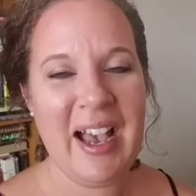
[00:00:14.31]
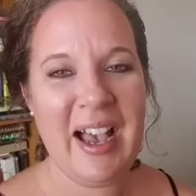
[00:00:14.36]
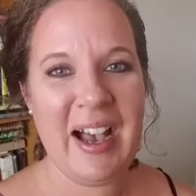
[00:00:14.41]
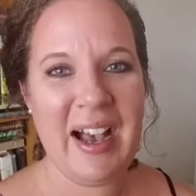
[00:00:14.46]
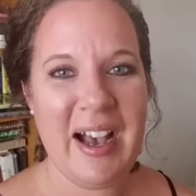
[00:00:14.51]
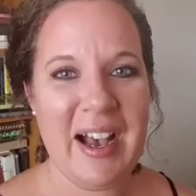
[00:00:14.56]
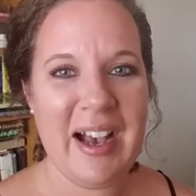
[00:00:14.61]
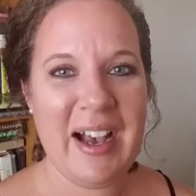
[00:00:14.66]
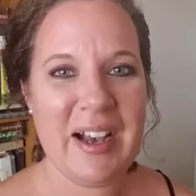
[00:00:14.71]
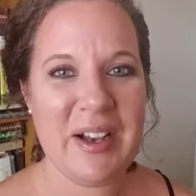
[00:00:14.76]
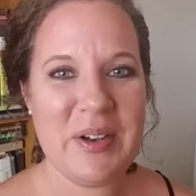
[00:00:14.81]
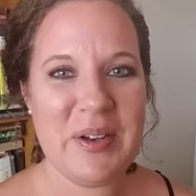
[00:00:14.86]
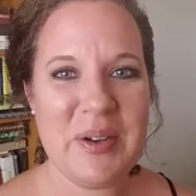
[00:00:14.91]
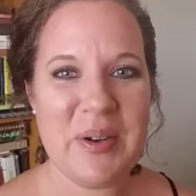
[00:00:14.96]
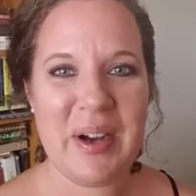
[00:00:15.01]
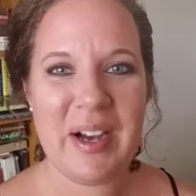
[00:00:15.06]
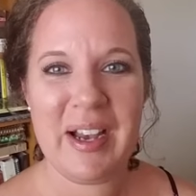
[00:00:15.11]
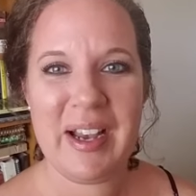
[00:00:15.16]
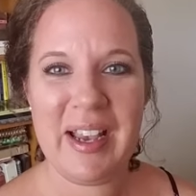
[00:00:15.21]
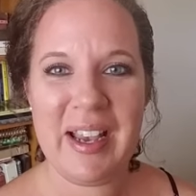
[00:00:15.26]
uh, who
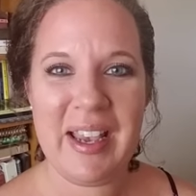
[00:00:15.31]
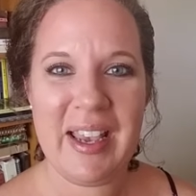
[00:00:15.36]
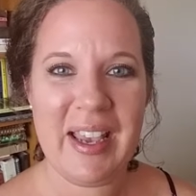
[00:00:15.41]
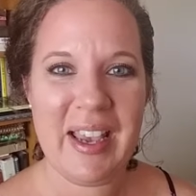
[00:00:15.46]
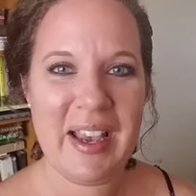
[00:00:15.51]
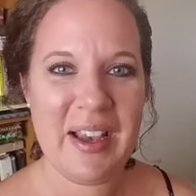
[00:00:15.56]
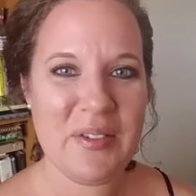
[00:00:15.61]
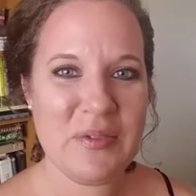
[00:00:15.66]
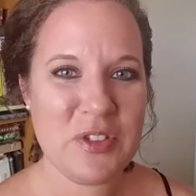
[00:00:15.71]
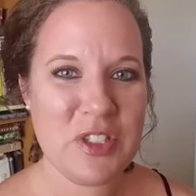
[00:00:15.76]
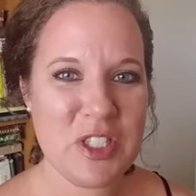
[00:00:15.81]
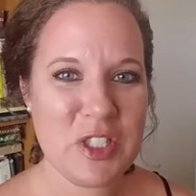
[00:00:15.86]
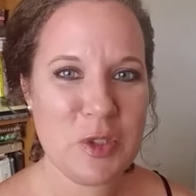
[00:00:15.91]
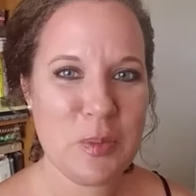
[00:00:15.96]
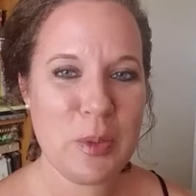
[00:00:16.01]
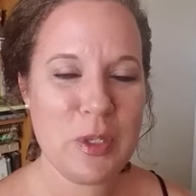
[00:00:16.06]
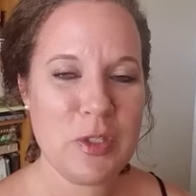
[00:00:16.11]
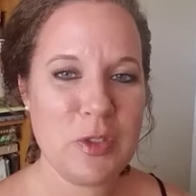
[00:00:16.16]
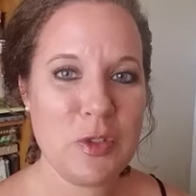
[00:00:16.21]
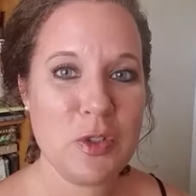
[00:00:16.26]
I have just
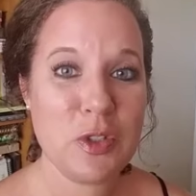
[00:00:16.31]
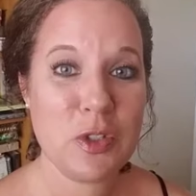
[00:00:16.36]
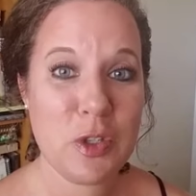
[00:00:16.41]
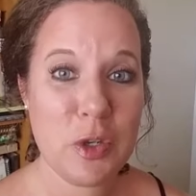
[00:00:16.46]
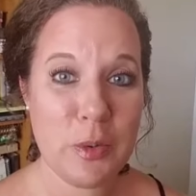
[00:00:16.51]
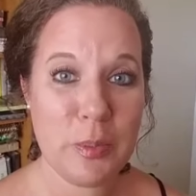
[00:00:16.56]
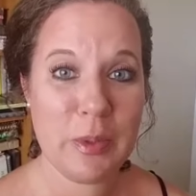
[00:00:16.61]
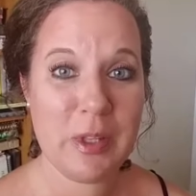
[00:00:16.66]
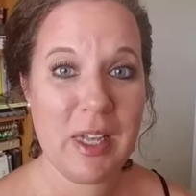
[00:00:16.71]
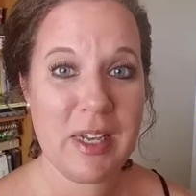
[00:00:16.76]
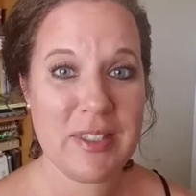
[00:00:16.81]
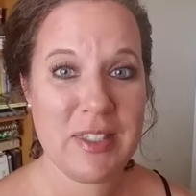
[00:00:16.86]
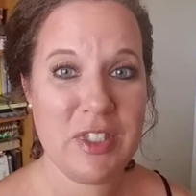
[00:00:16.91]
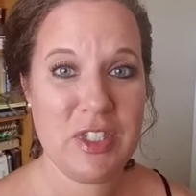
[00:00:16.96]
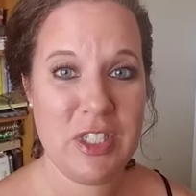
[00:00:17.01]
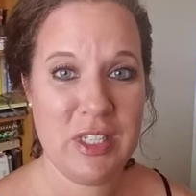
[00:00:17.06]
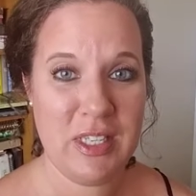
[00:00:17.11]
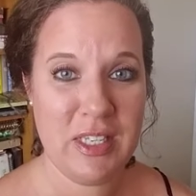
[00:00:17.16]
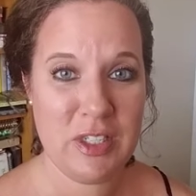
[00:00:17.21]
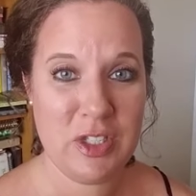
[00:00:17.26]
been so blessed
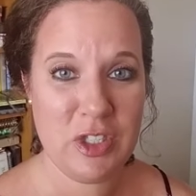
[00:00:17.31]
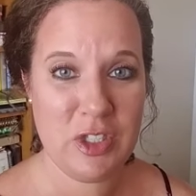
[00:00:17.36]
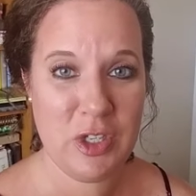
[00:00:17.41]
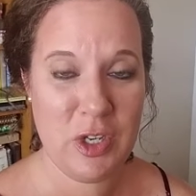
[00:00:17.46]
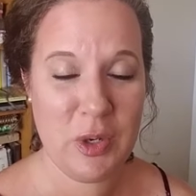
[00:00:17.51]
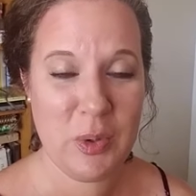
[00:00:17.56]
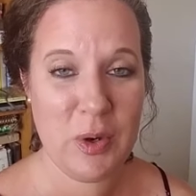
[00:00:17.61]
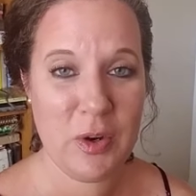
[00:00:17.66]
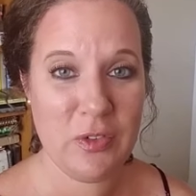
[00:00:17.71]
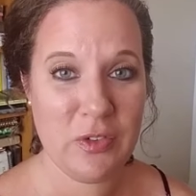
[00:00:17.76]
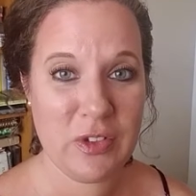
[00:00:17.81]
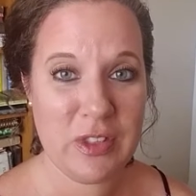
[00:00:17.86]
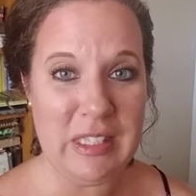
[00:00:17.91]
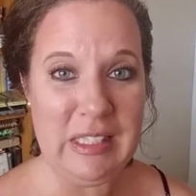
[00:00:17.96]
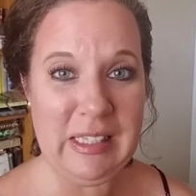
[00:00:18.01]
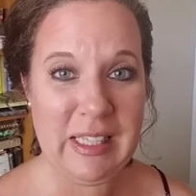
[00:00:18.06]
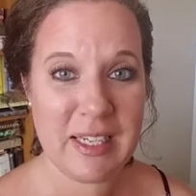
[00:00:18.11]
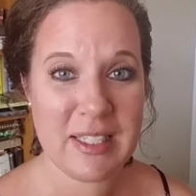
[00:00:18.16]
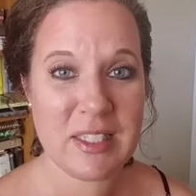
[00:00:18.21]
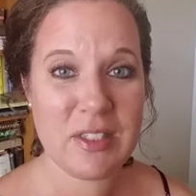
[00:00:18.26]
to get to know over the
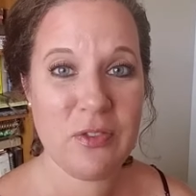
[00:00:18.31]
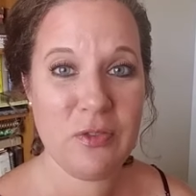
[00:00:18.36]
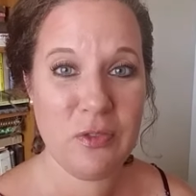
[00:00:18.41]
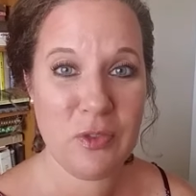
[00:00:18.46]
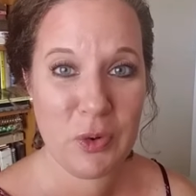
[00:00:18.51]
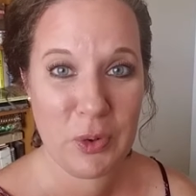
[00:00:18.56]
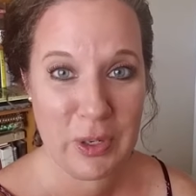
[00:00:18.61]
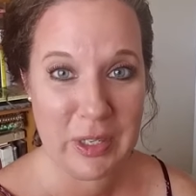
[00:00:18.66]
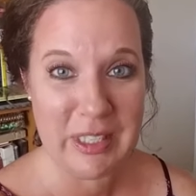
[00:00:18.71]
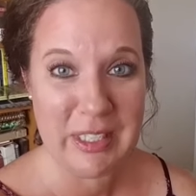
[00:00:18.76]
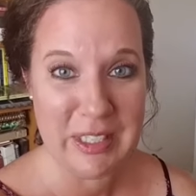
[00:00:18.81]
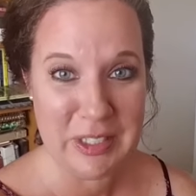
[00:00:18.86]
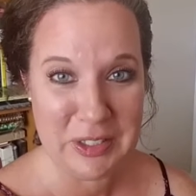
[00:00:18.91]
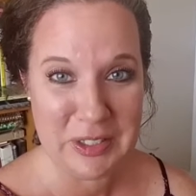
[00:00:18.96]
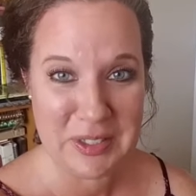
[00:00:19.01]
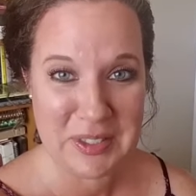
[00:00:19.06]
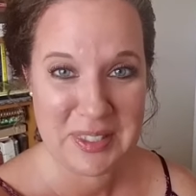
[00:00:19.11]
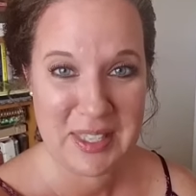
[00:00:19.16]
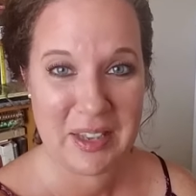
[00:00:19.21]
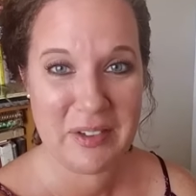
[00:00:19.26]
last four
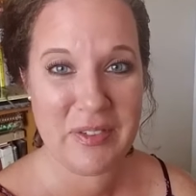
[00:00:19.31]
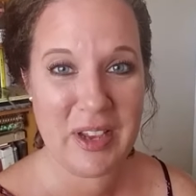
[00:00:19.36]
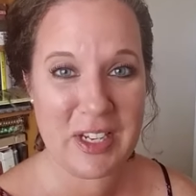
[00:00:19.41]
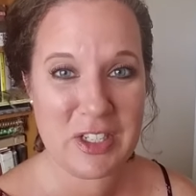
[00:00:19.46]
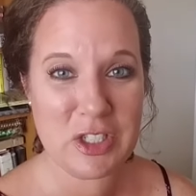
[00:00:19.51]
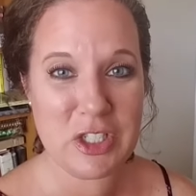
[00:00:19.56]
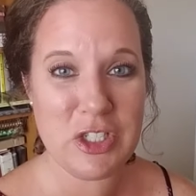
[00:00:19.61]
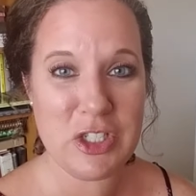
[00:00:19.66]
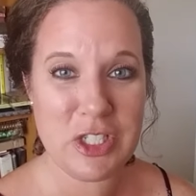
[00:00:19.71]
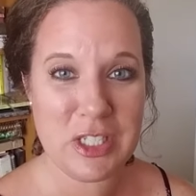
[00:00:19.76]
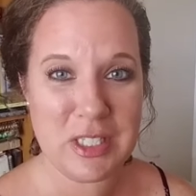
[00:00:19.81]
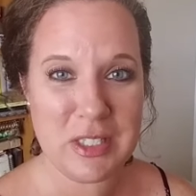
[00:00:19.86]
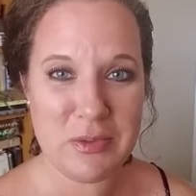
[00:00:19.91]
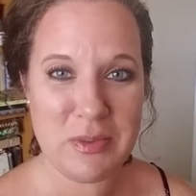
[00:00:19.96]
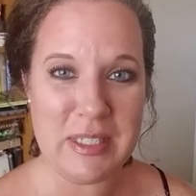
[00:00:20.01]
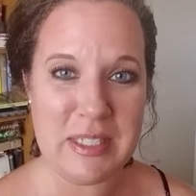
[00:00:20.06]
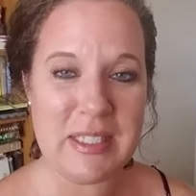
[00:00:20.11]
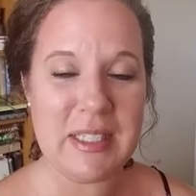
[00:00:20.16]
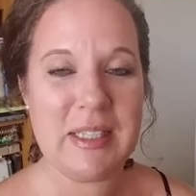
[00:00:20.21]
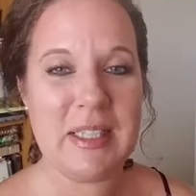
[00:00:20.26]
years. I've actually just
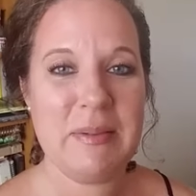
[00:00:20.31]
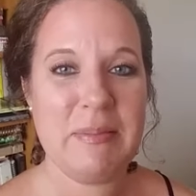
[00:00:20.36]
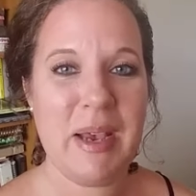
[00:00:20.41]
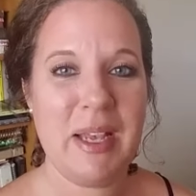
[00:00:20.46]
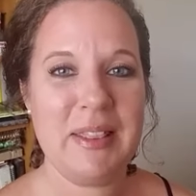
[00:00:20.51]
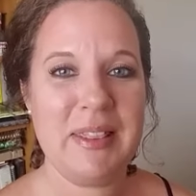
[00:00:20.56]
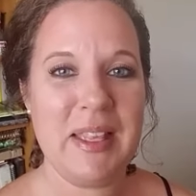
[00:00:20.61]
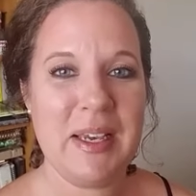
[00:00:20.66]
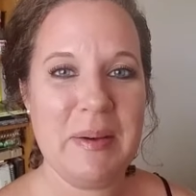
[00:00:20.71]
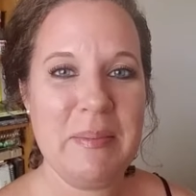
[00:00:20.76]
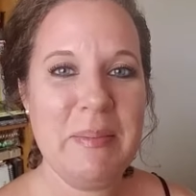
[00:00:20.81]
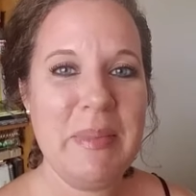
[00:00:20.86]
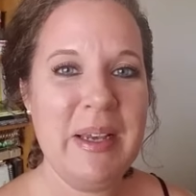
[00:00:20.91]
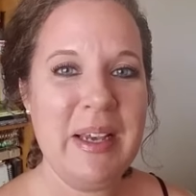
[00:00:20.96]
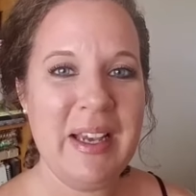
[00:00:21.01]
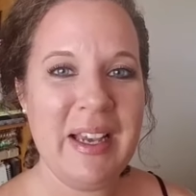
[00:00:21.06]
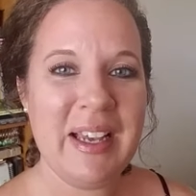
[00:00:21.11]
recently met them.